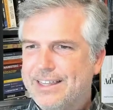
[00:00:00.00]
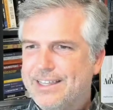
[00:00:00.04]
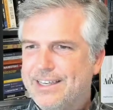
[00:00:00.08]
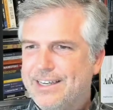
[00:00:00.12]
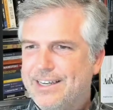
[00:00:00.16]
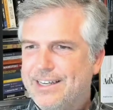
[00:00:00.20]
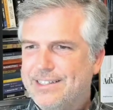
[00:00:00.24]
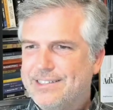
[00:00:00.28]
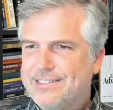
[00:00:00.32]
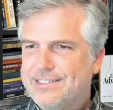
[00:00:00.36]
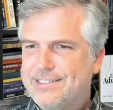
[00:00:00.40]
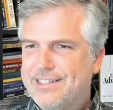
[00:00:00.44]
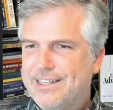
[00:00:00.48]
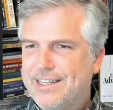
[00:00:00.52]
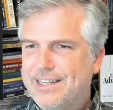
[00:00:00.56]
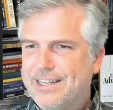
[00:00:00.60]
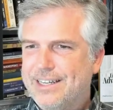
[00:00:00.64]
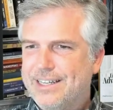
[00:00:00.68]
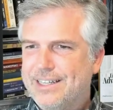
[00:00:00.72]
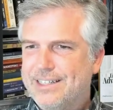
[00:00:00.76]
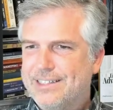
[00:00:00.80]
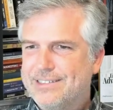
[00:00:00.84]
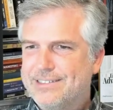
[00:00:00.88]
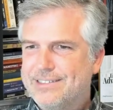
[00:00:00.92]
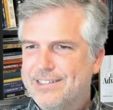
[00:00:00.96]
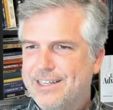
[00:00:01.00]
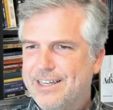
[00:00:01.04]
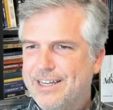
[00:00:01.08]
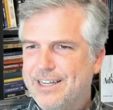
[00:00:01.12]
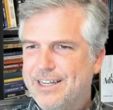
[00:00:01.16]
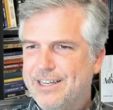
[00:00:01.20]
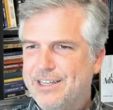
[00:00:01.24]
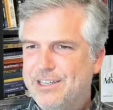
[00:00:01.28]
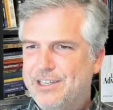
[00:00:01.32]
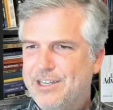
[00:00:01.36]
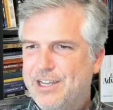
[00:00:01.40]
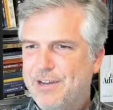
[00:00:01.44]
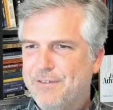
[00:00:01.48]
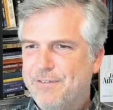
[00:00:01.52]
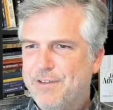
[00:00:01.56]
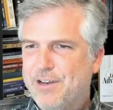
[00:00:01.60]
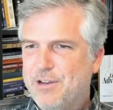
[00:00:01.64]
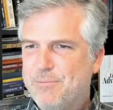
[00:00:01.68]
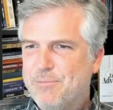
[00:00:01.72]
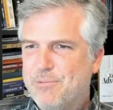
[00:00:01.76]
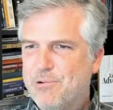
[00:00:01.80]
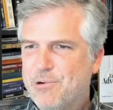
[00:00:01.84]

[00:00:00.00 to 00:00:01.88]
Anthony says, uh, do you have any